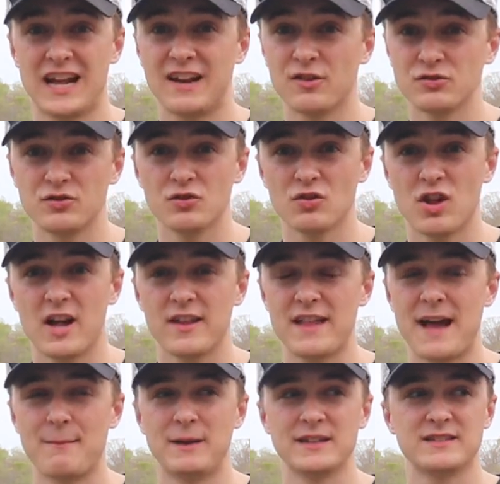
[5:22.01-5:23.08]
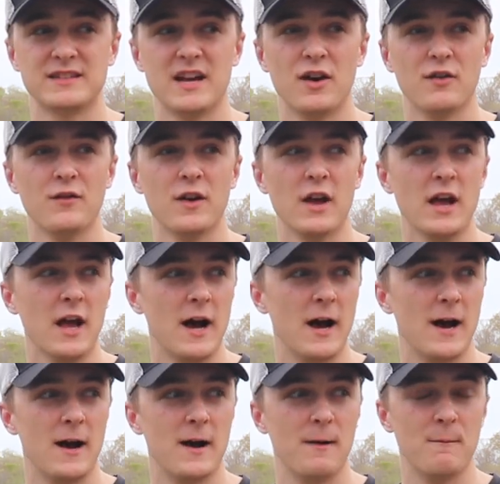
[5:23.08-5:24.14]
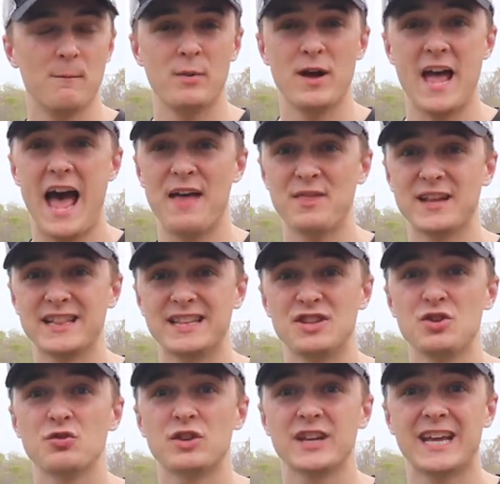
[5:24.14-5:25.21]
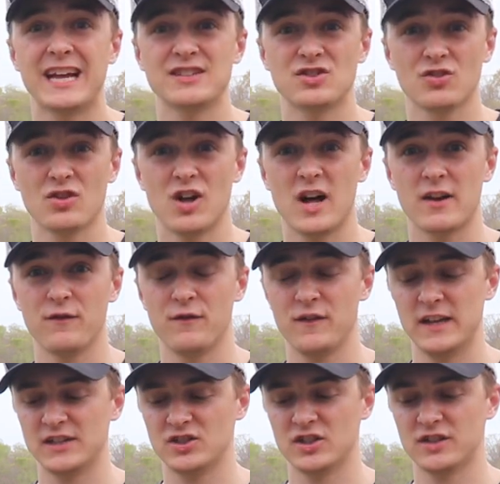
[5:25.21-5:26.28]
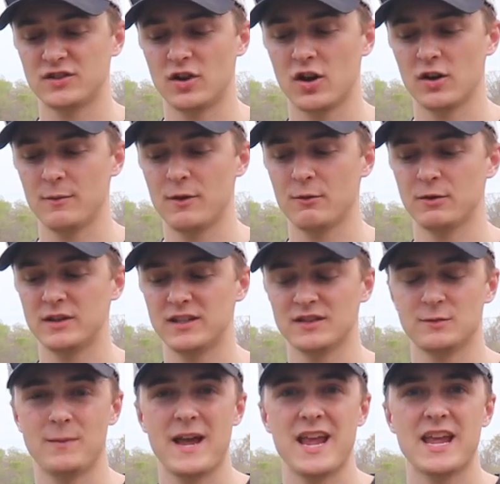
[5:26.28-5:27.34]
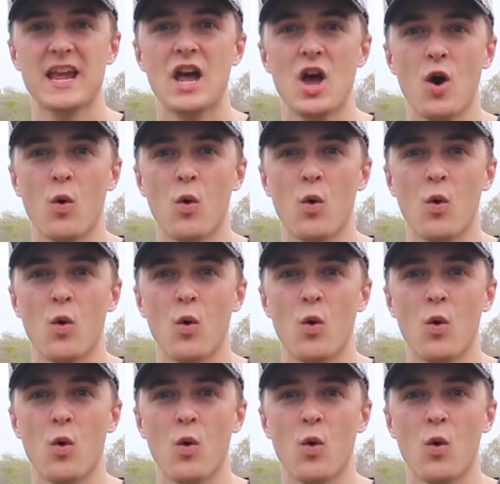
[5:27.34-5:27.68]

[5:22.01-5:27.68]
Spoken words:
I don't do a lot of that myself, but I think that you could catch a lot of fish in a tournament with this bait,